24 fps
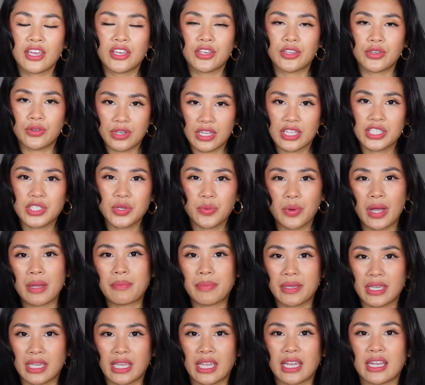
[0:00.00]
you need to wear a
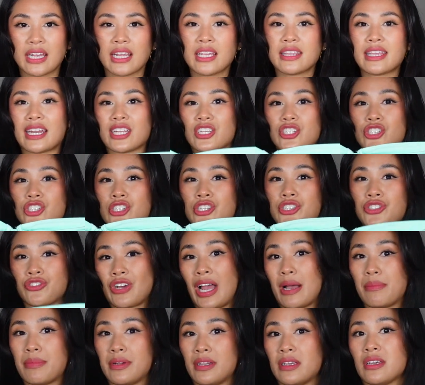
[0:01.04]
bikini that is
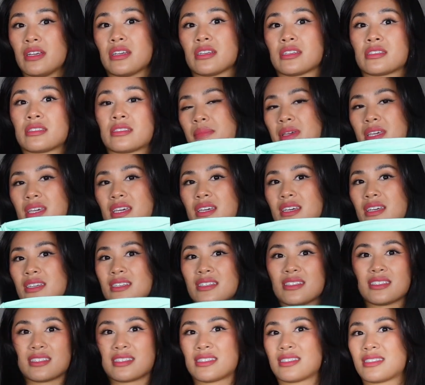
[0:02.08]
strapless
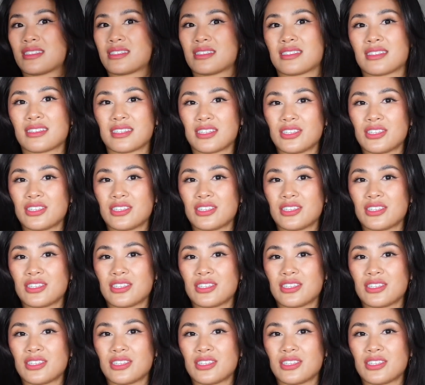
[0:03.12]
because